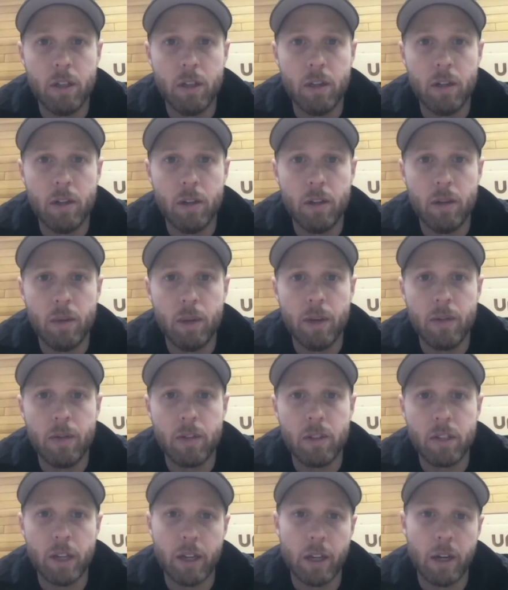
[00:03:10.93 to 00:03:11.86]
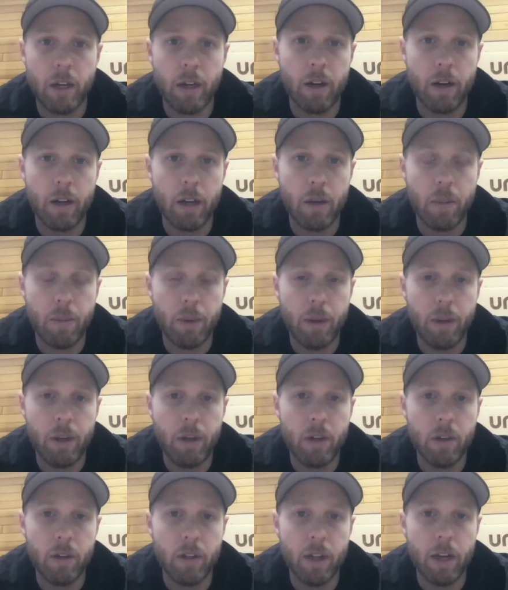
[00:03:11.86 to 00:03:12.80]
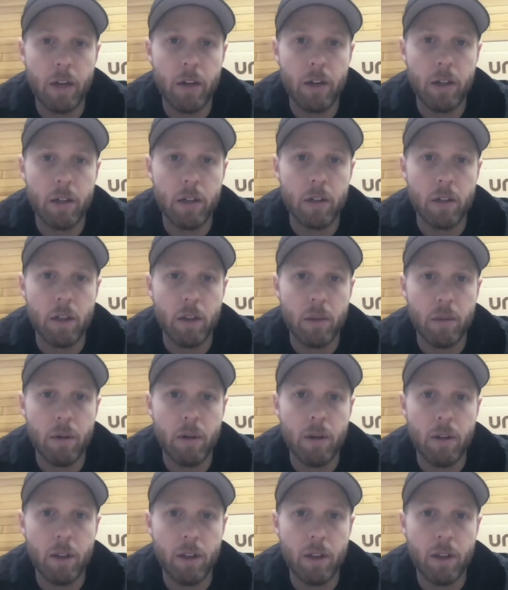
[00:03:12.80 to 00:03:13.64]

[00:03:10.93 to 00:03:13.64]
And we have a secondary company called Heritage Lumber